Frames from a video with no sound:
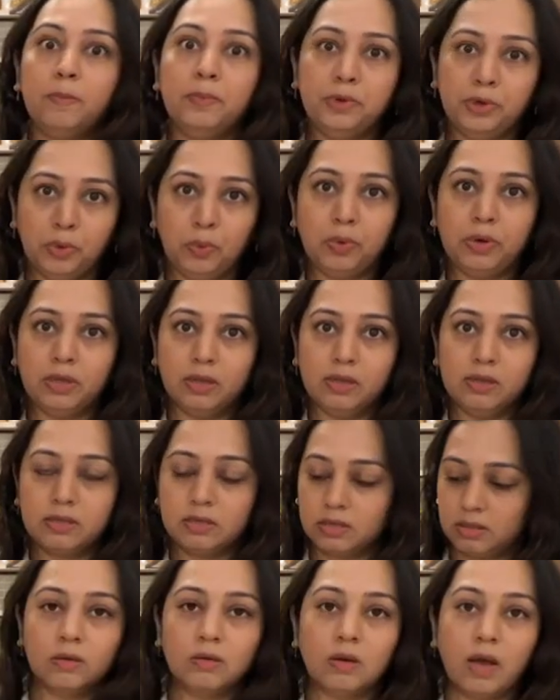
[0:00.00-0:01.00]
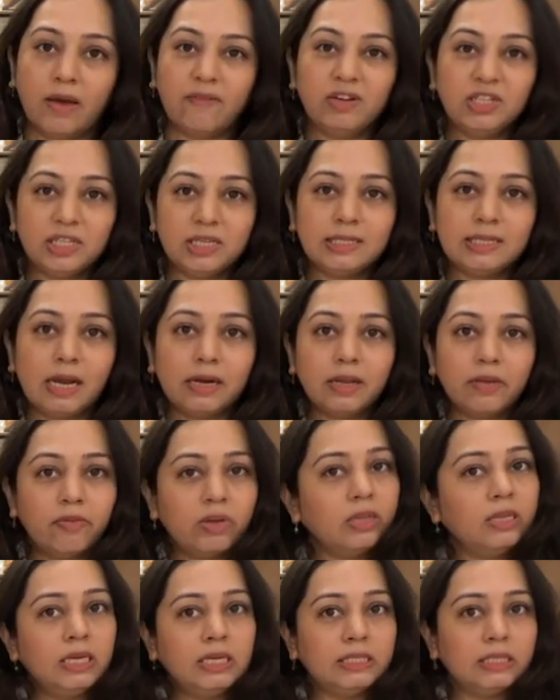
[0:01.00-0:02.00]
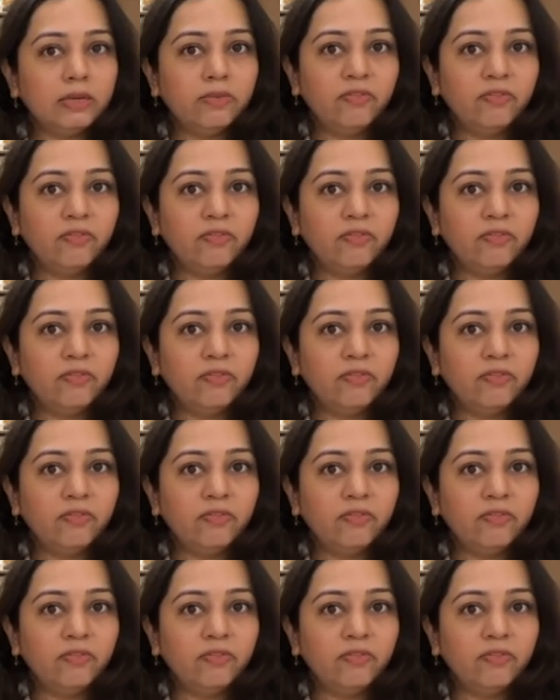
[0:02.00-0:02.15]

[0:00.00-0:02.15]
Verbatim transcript: noodles. I wish they start giving these in